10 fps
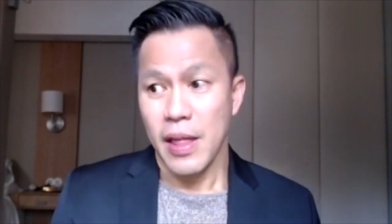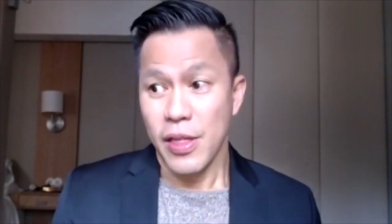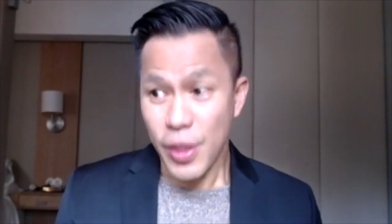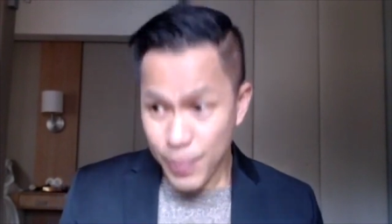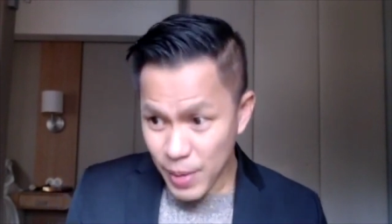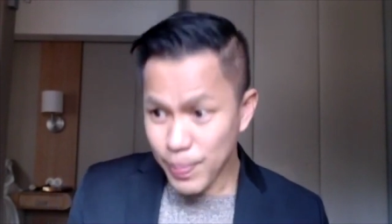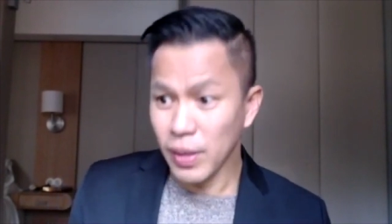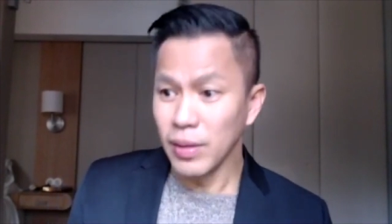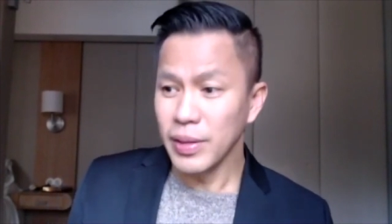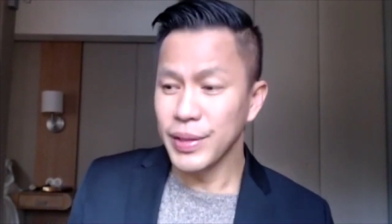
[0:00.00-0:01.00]
The
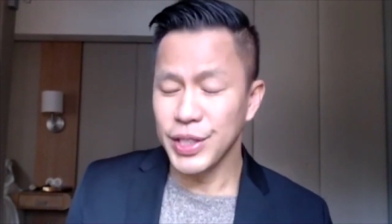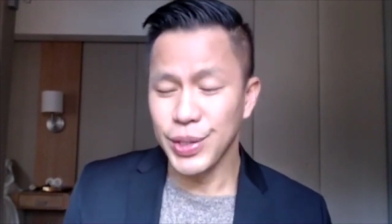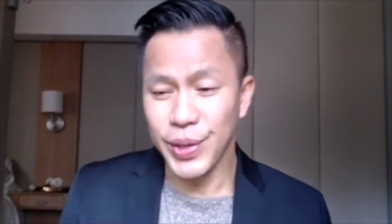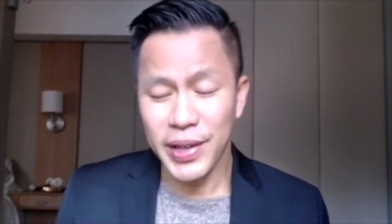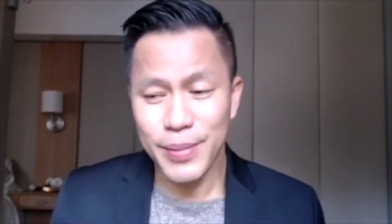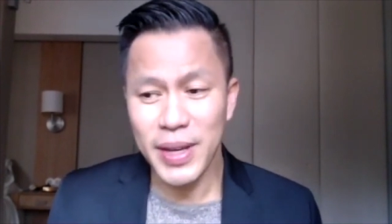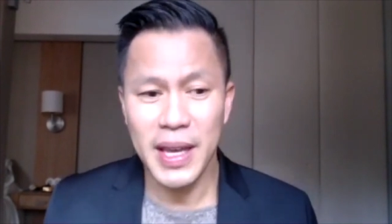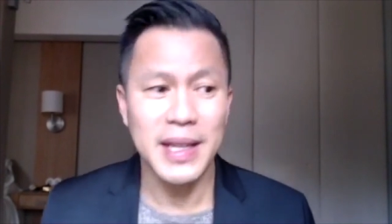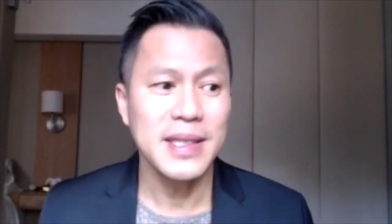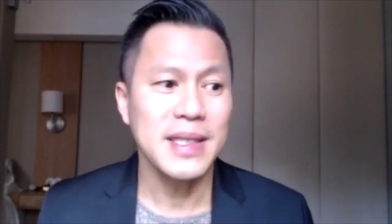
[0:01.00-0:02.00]
people he's asserting them
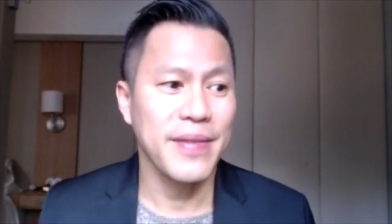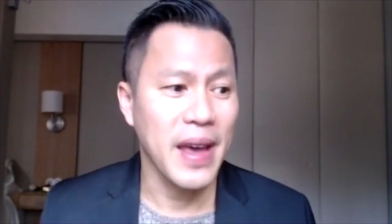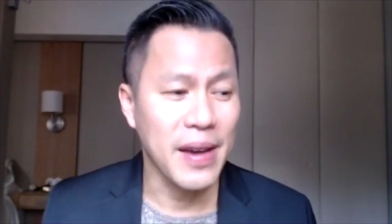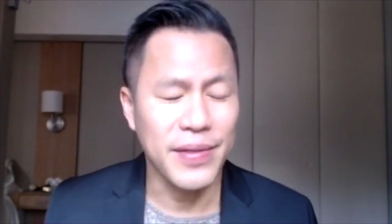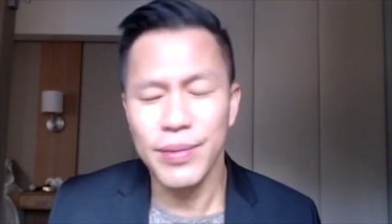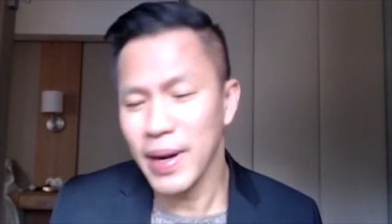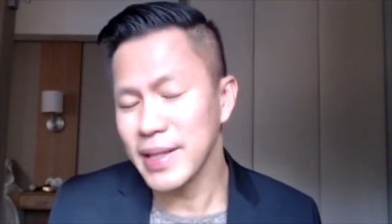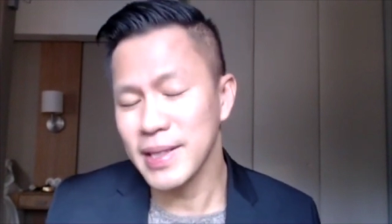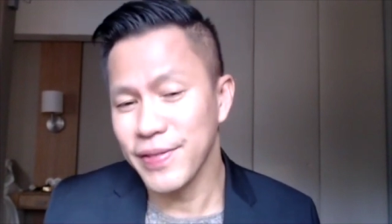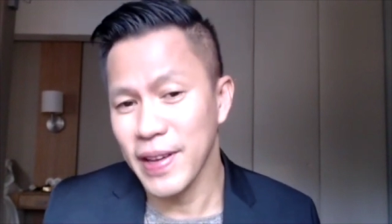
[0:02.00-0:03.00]
against have every right
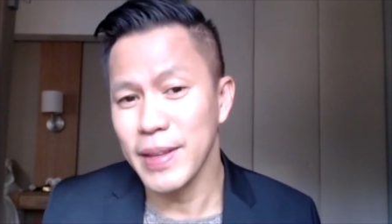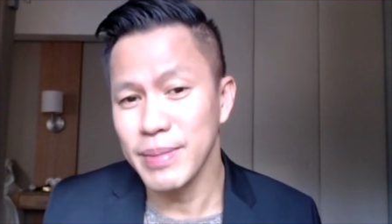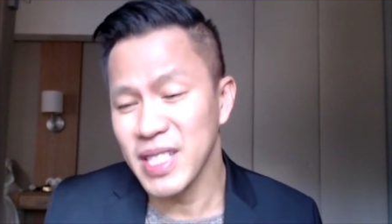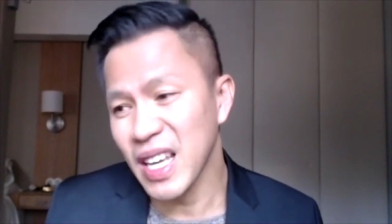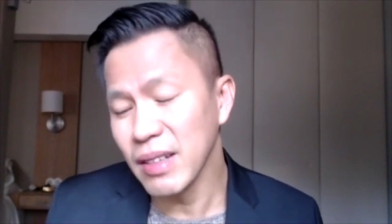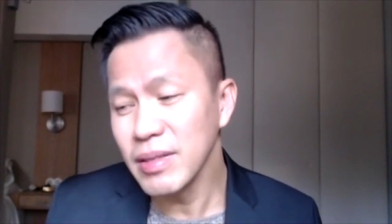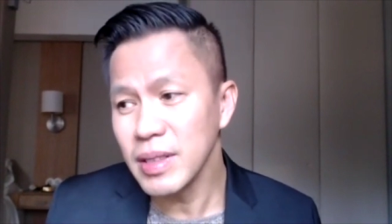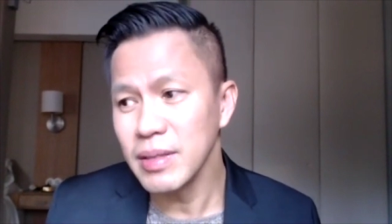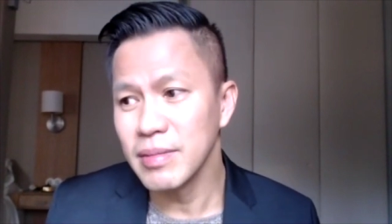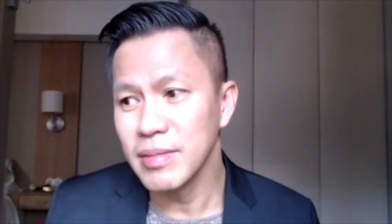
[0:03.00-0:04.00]
to defend
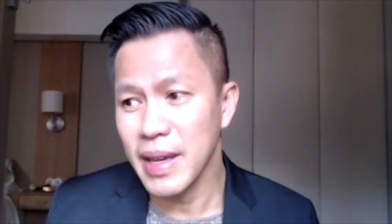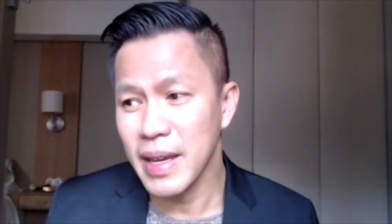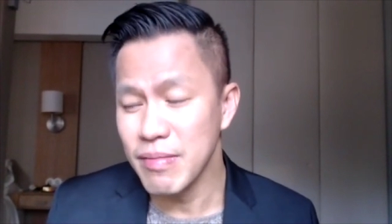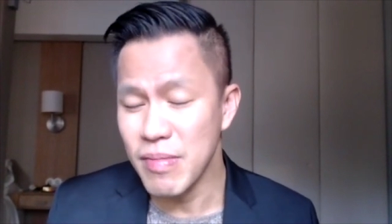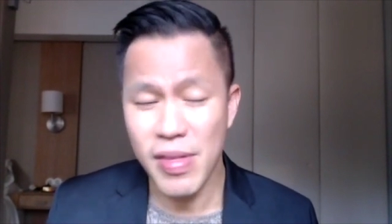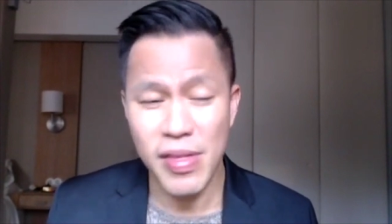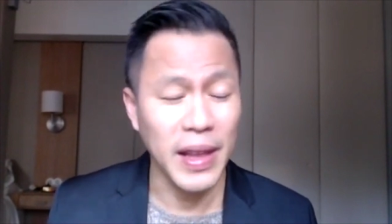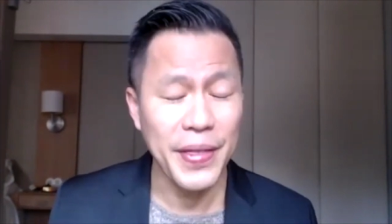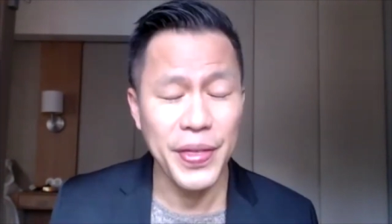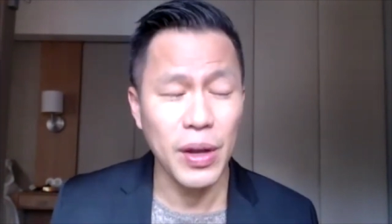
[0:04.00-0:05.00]
themselves, and
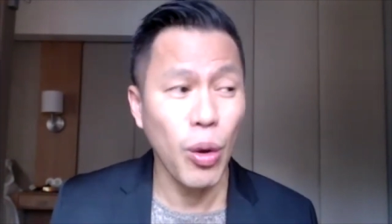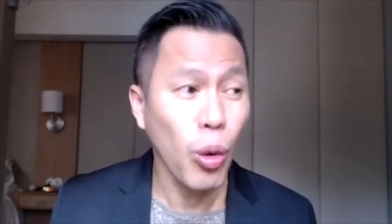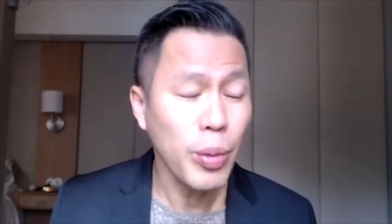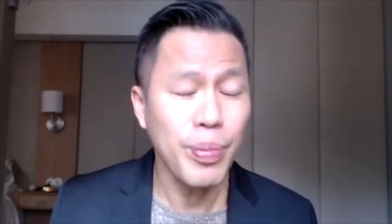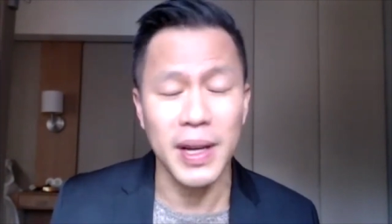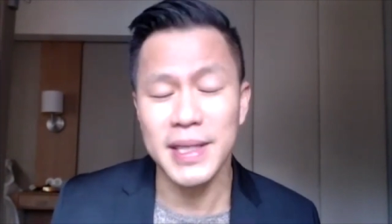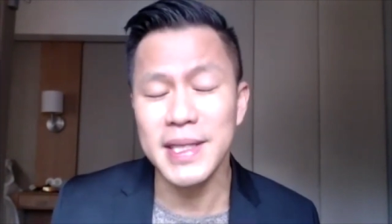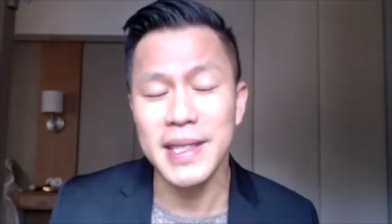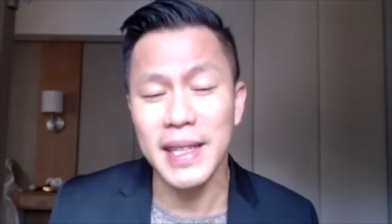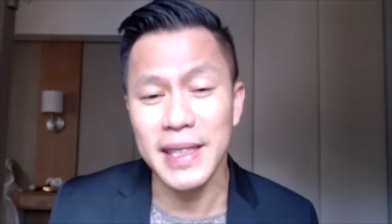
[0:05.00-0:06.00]
let the court process
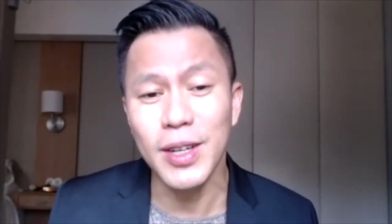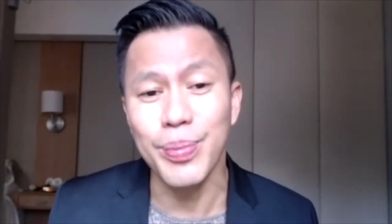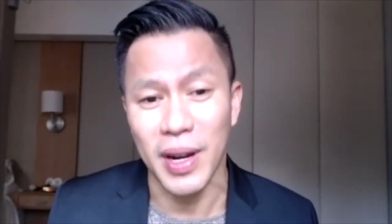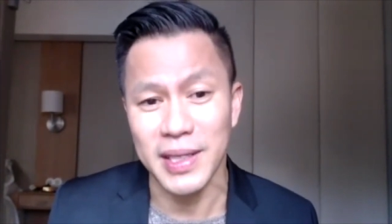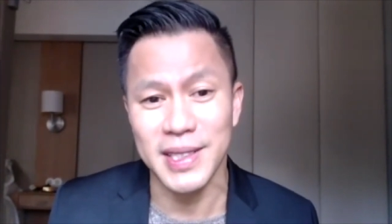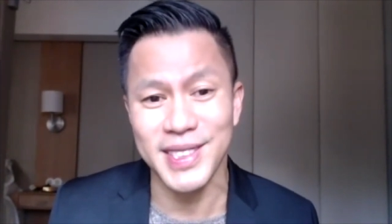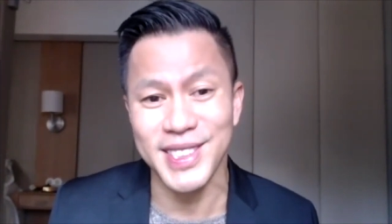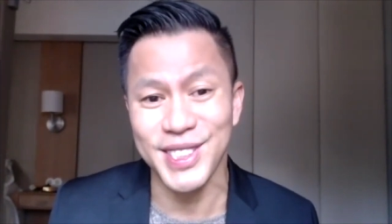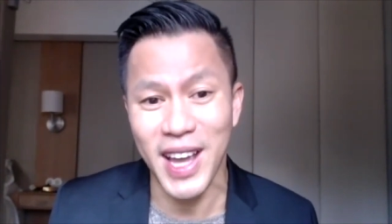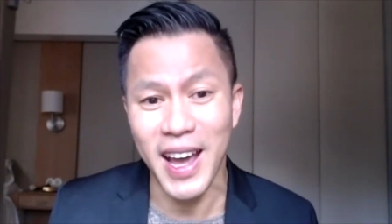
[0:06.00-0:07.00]
and the legal process
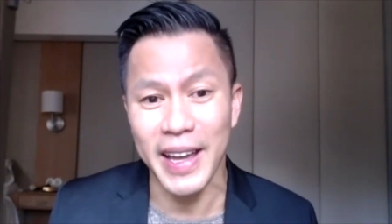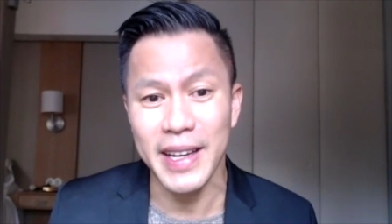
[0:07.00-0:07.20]
decide.